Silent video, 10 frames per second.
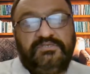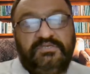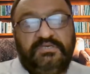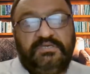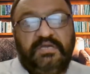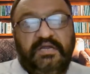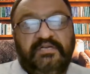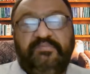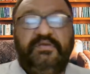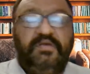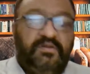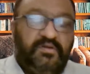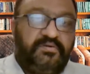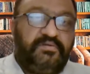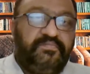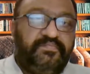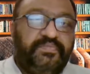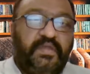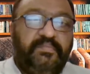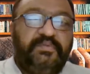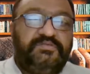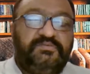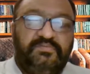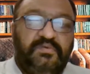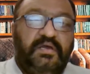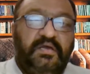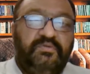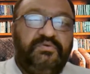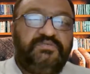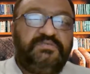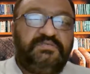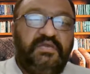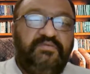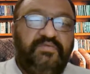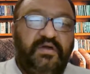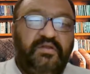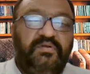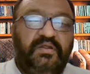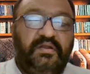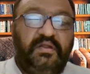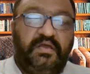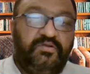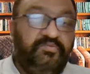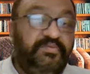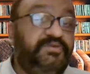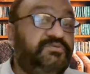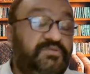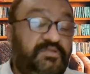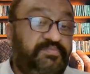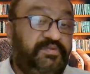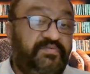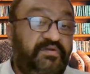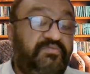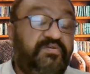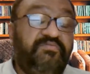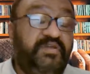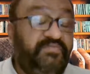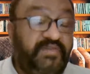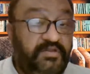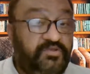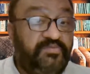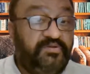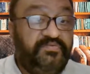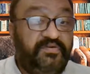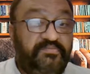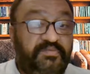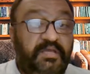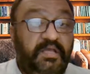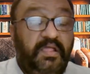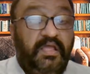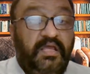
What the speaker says: She guided me a lot. I mean, her questions I followed, and her comments on the pre-viva were very valuable for me.